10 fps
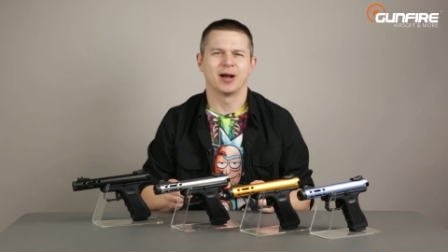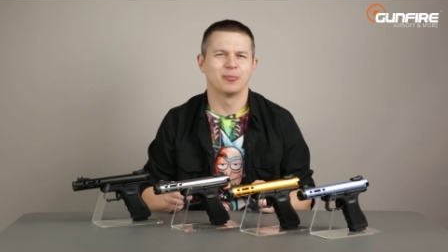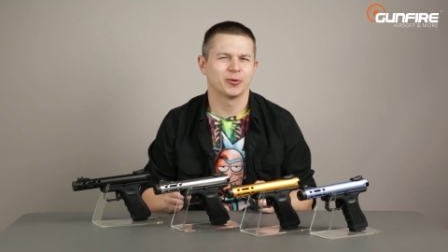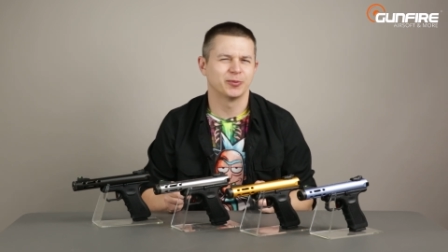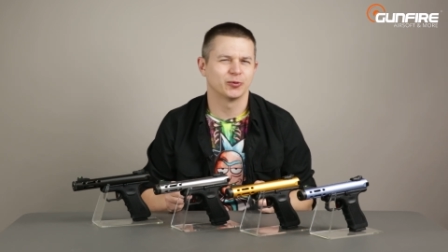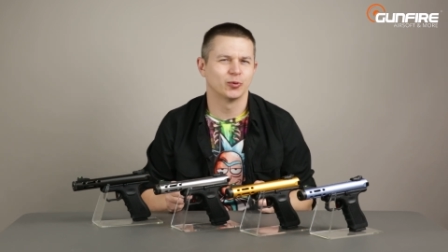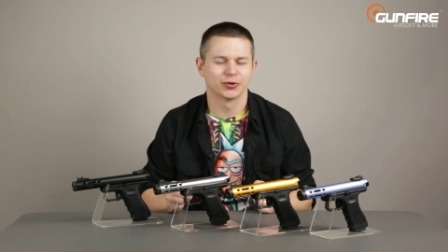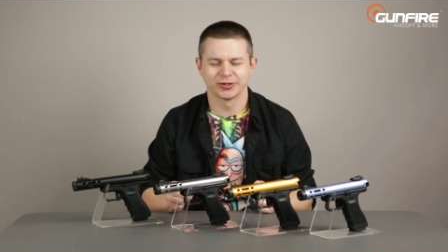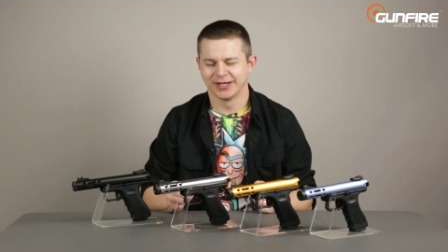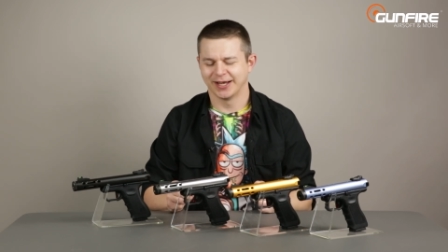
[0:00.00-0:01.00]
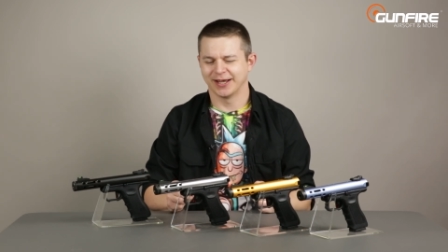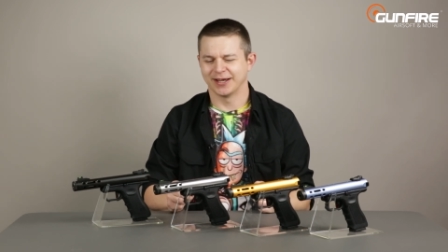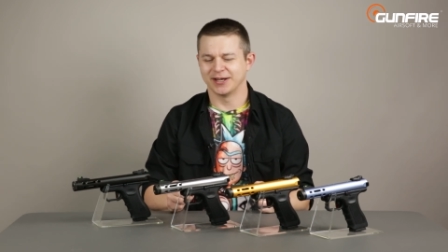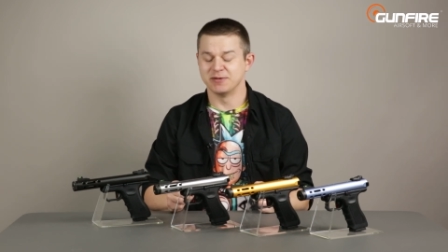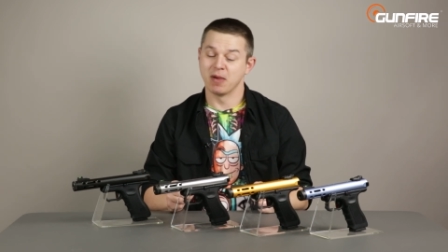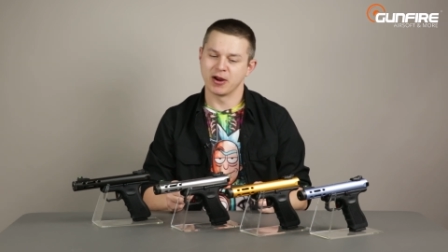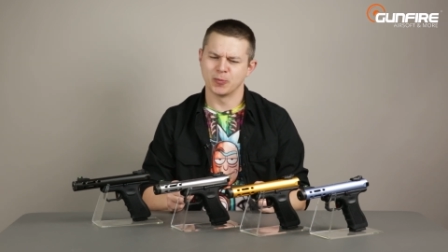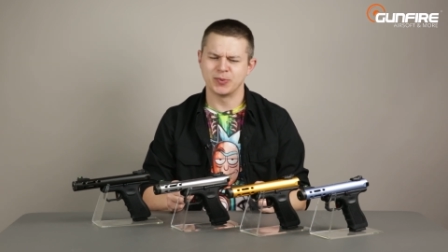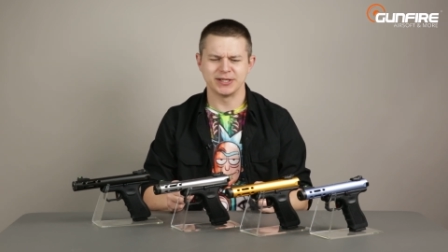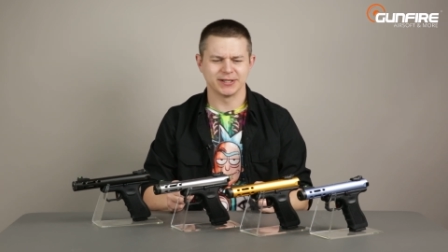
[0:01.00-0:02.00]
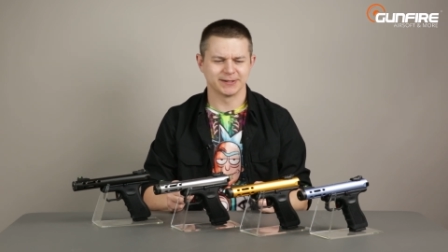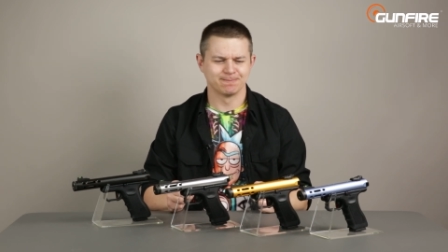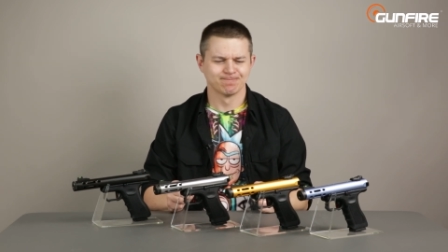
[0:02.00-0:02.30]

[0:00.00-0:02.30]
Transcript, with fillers: a proper word, uh, in my opinion.